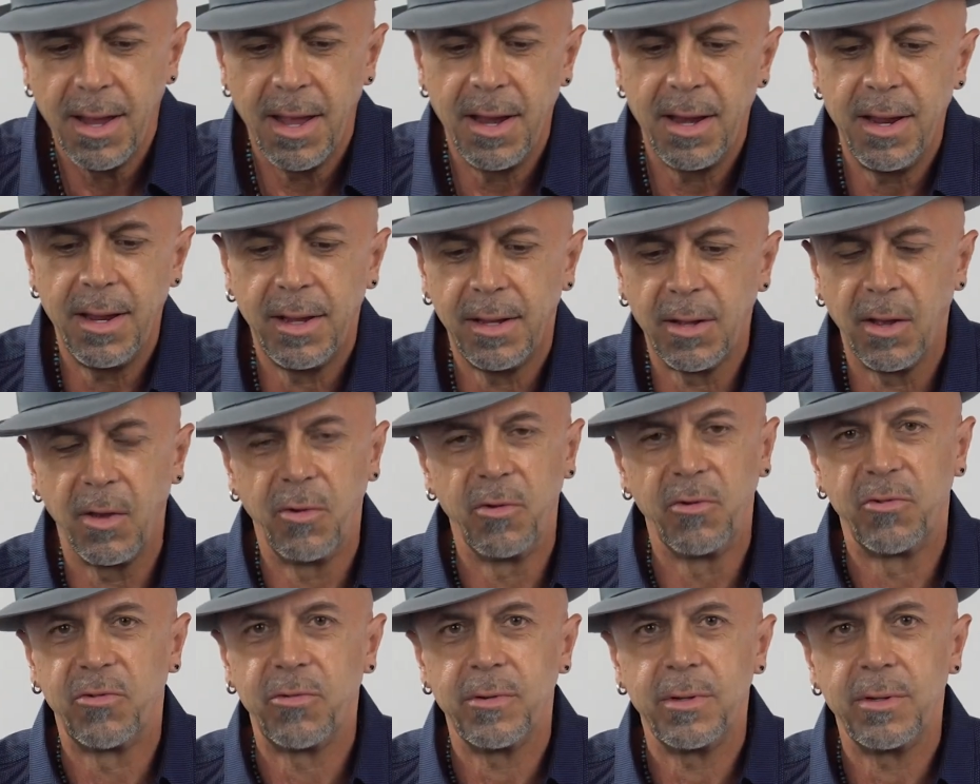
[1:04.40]
And he
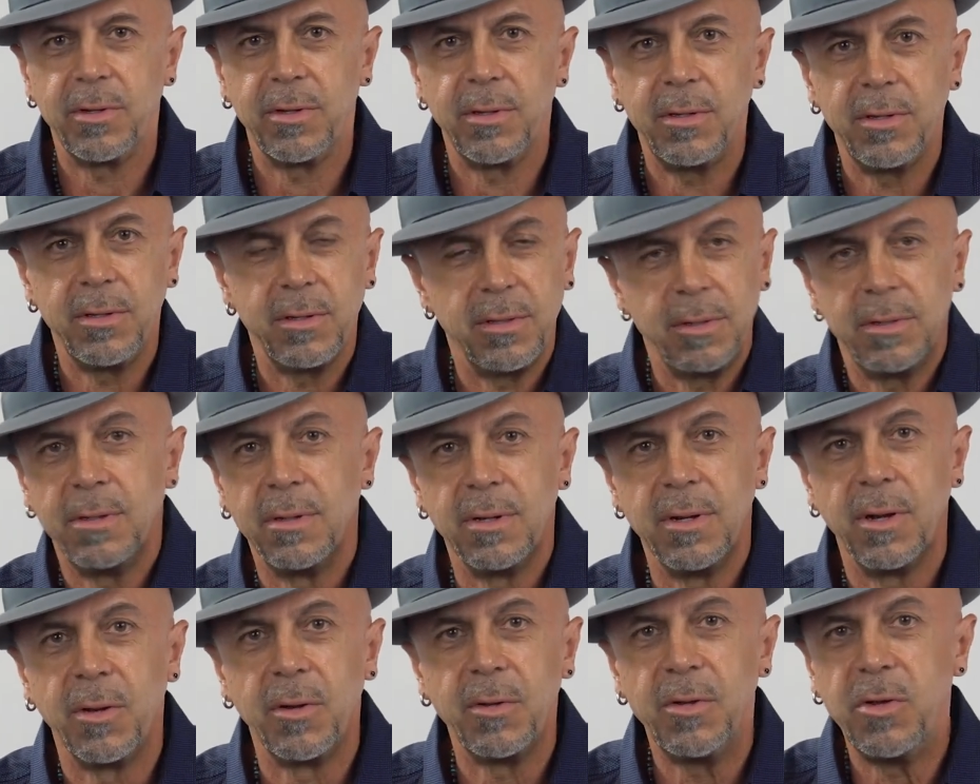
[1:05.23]
goes,
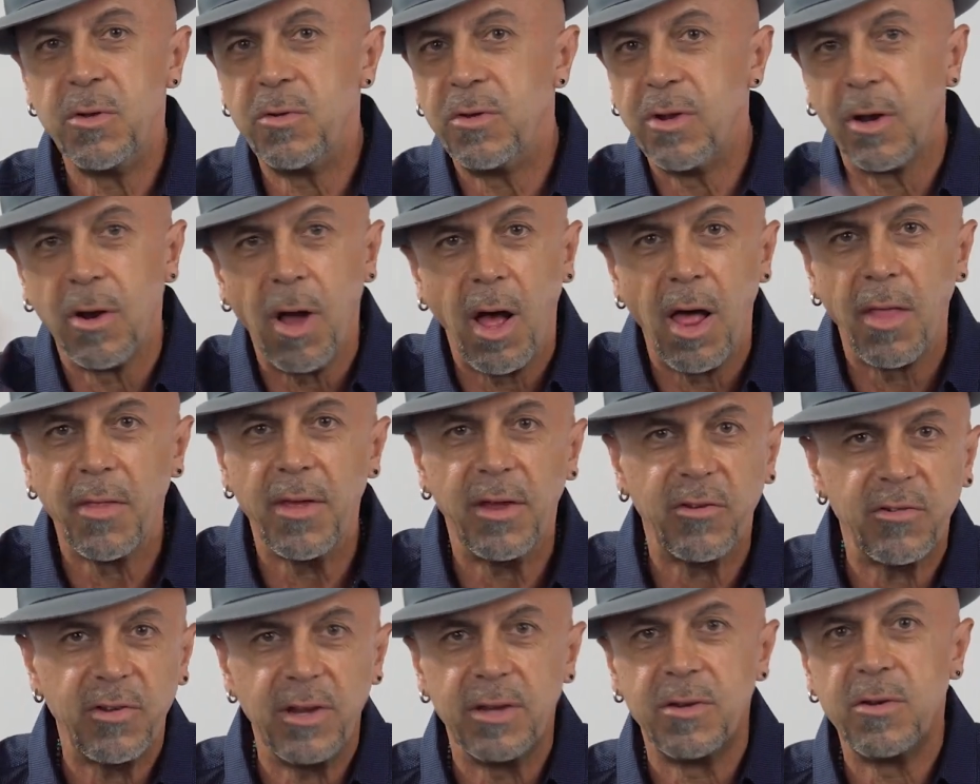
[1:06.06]
"You know, you did all
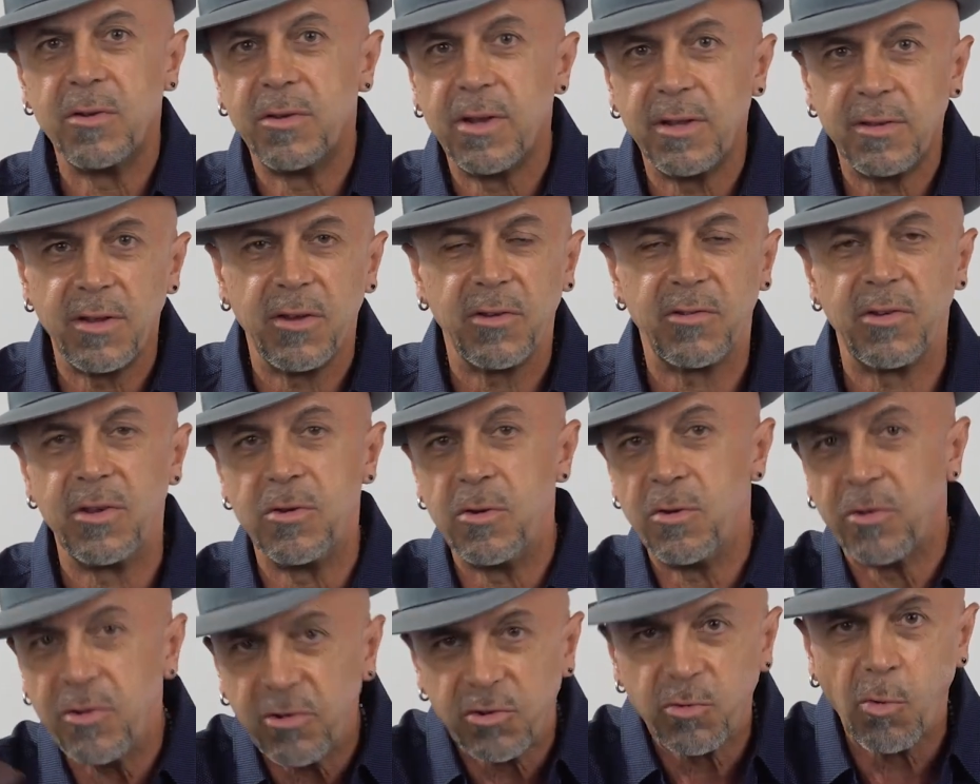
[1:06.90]
this, and you did this,
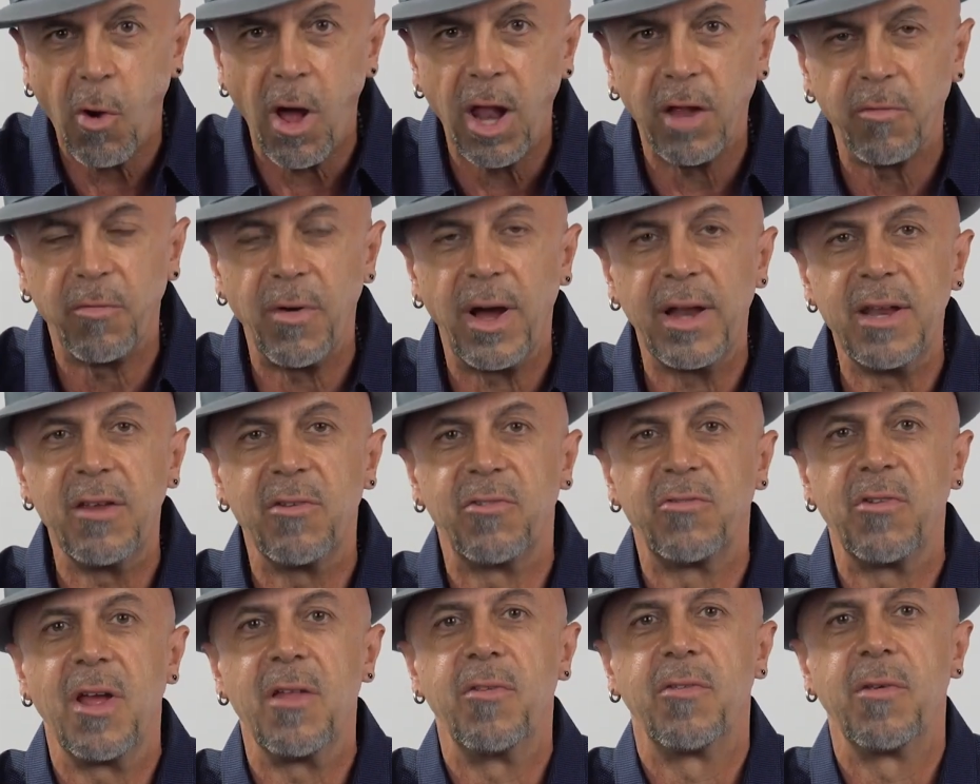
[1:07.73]
and you're disqualified," and
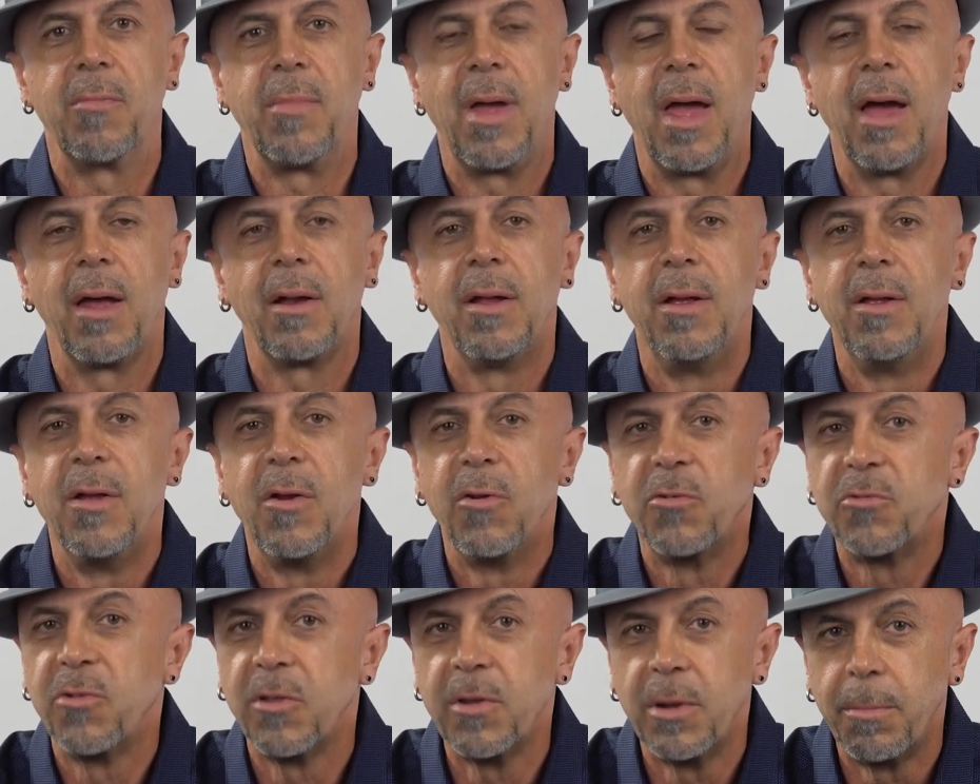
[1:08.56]
he sends them out.
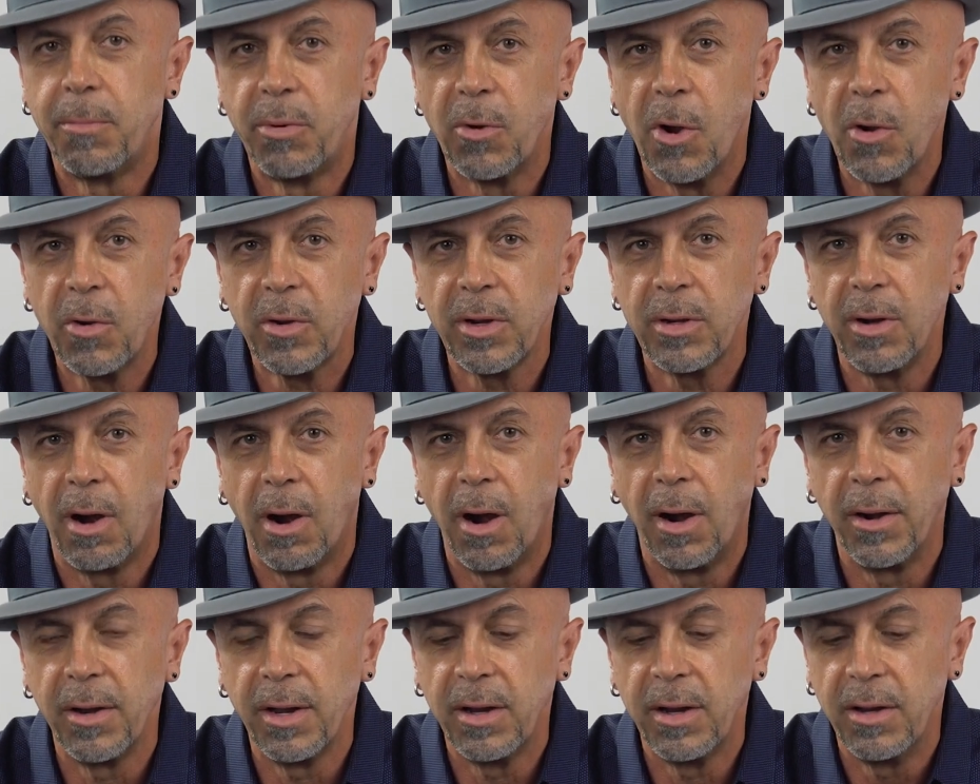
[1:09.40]
So they're
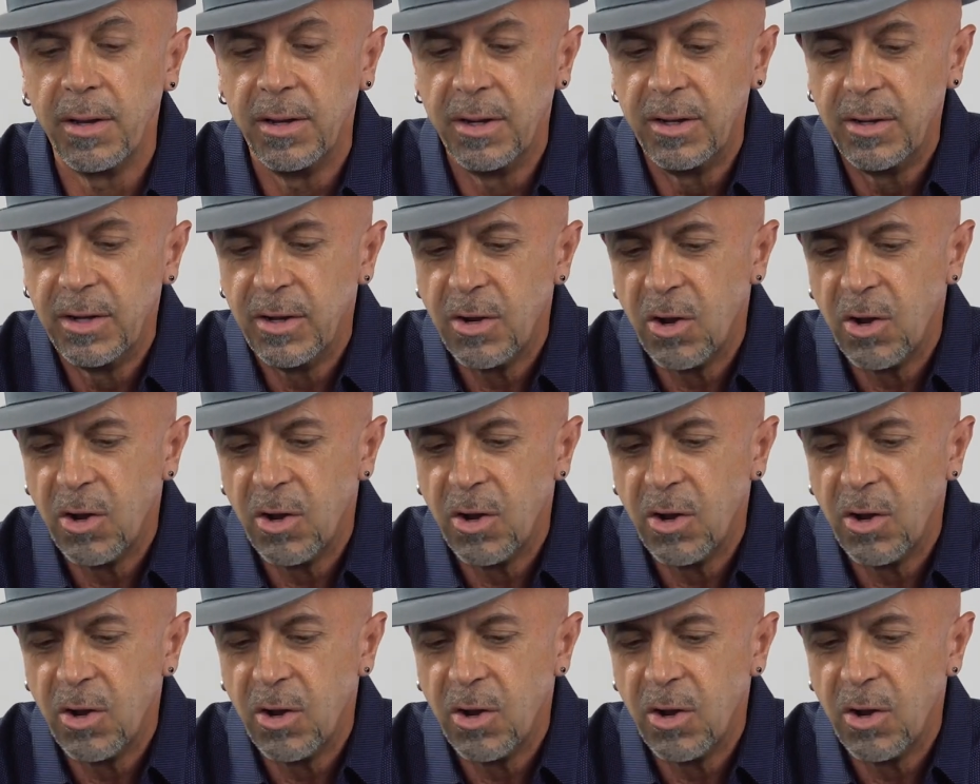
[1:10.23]
brokenhearted.